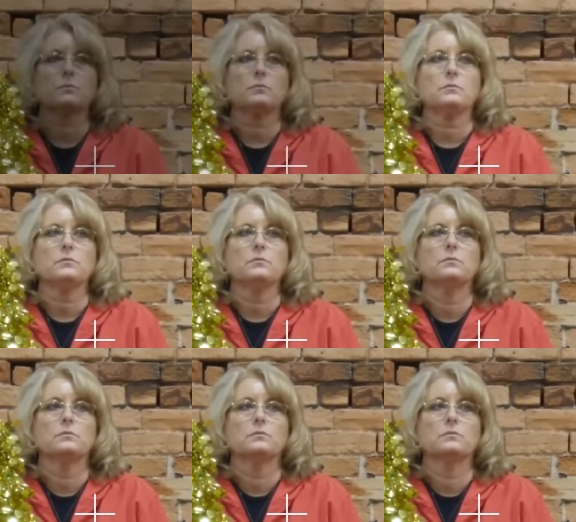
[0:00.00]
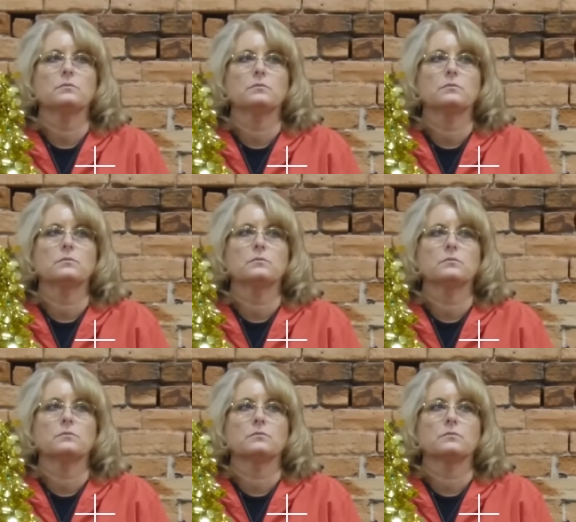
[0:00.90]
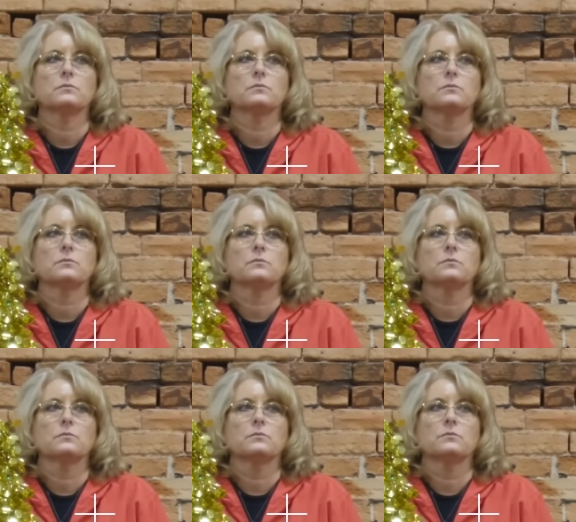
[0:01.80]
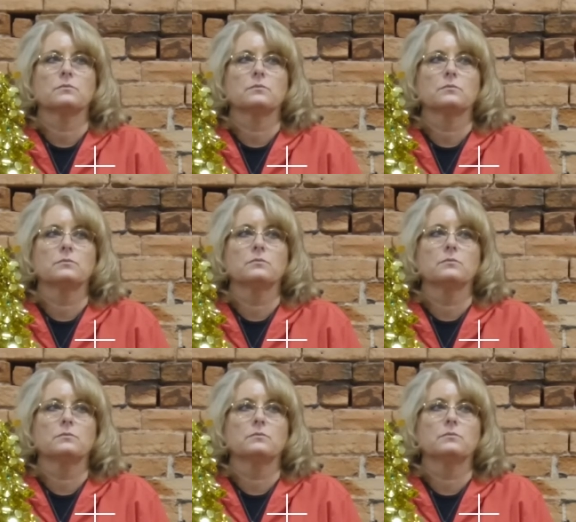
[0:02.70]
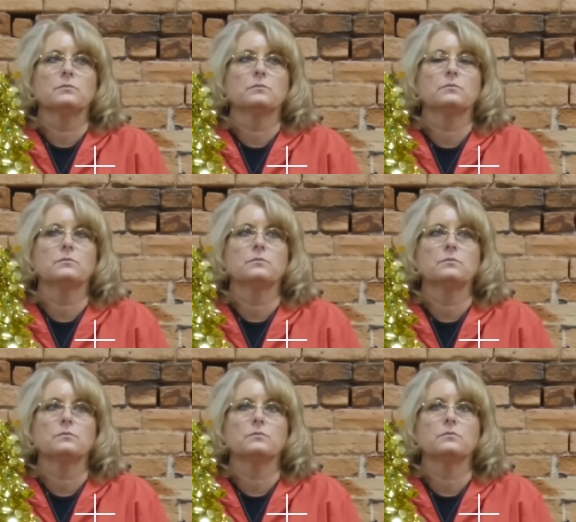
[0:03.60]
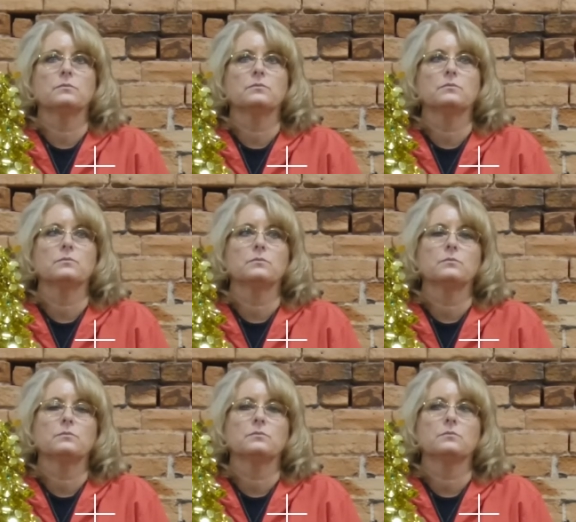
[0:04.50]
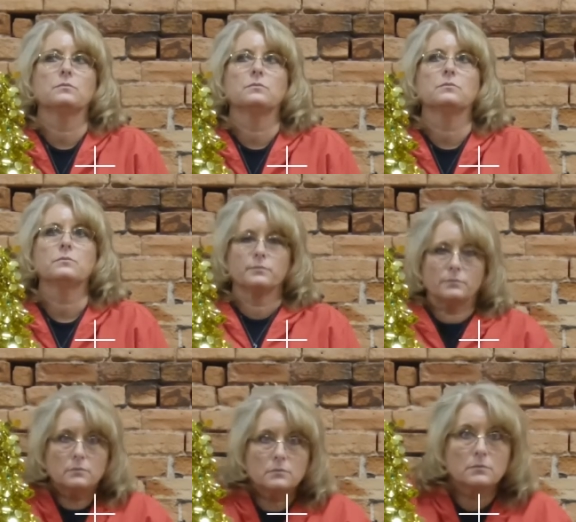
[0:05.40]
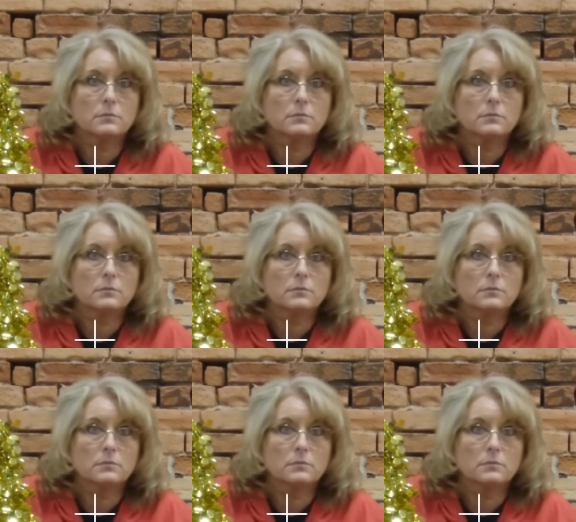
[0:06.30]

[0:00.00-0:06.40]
Nobody speaks.